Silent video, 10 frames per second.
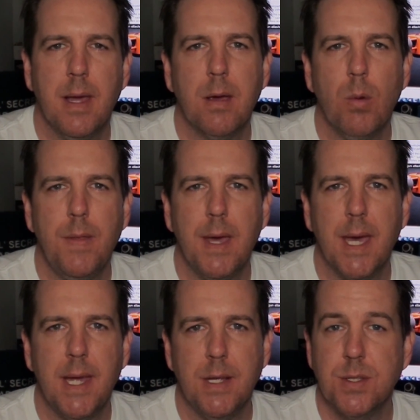like when they
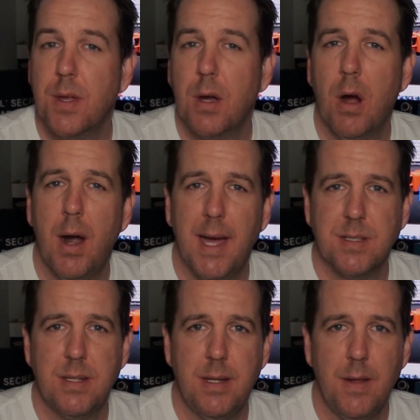get into the car
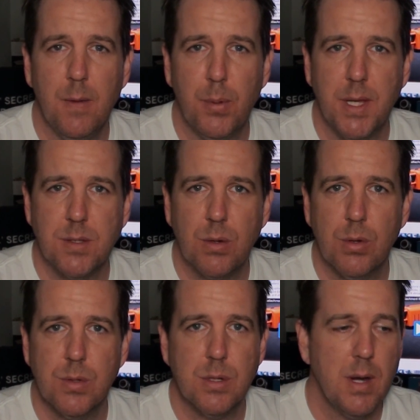accident and the police
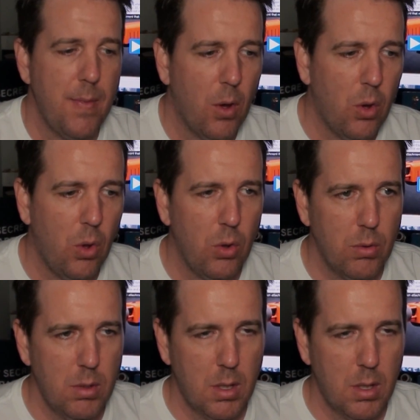cruiser and the whole